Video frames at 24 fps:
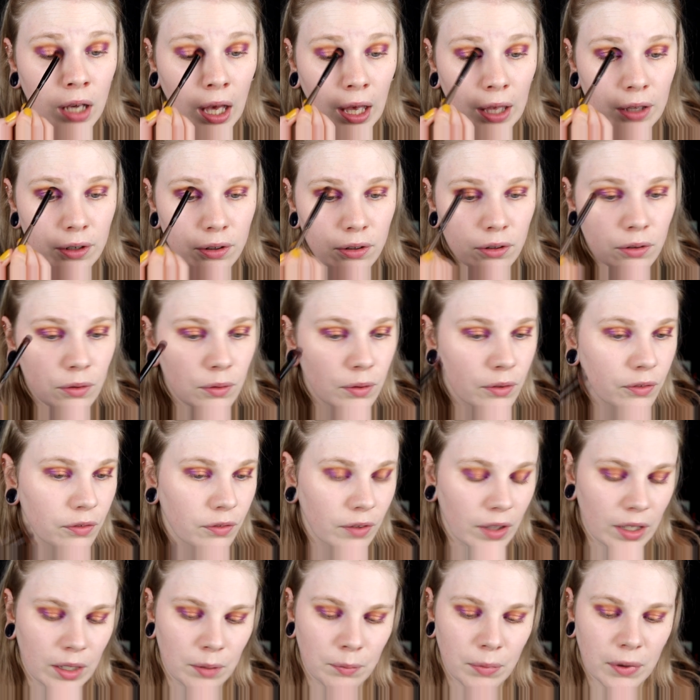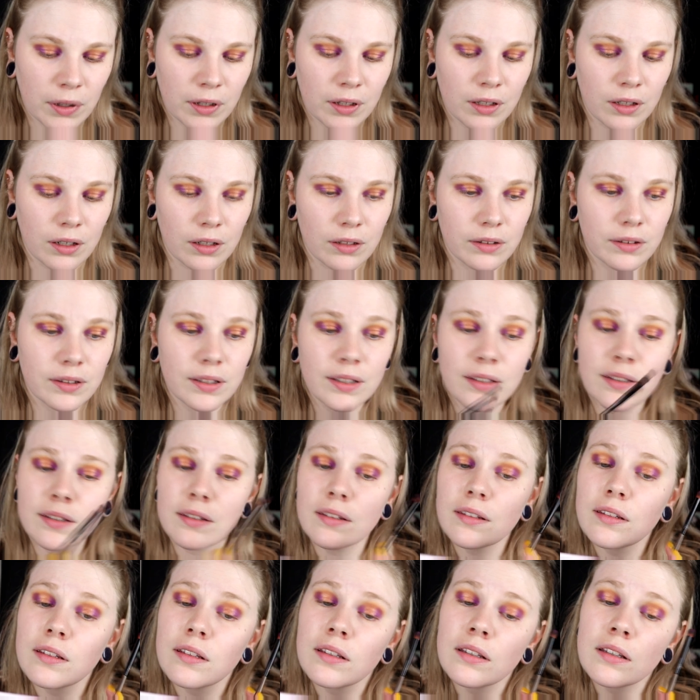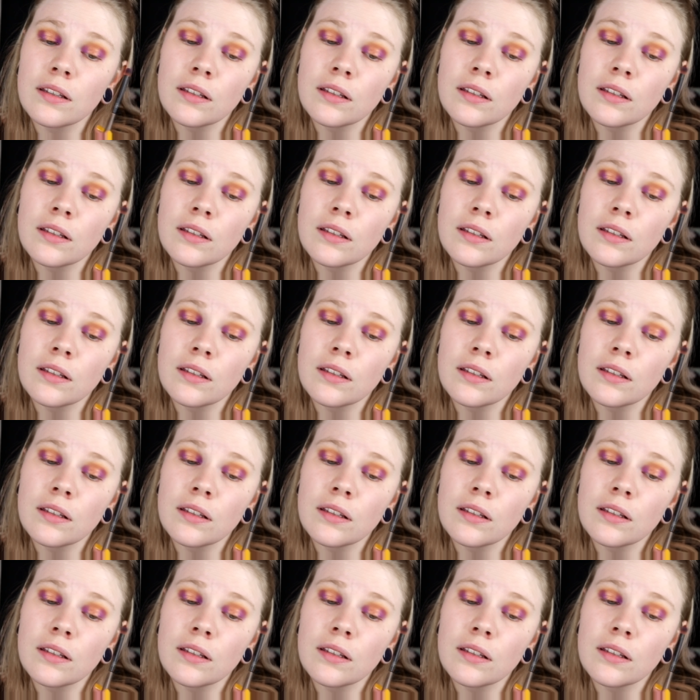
I don't know if anybody got this.